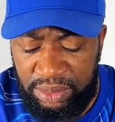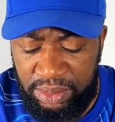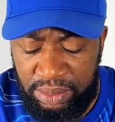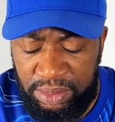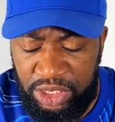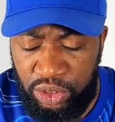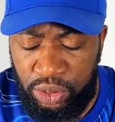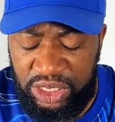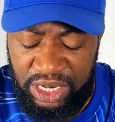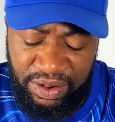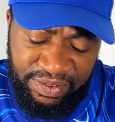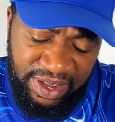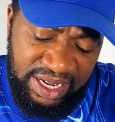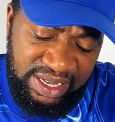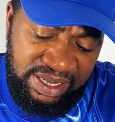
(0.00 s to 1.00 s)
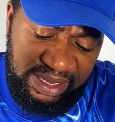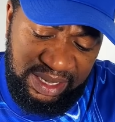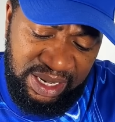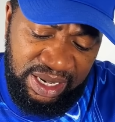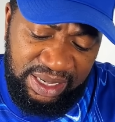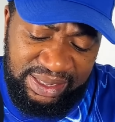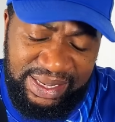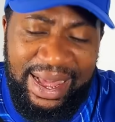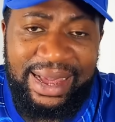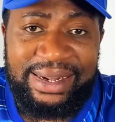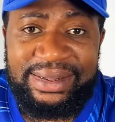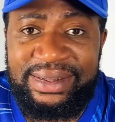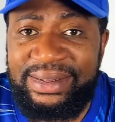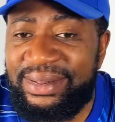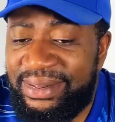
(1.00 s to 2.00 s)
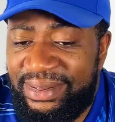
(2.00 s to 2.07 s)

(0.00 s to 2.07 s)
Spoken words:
João Felix. Then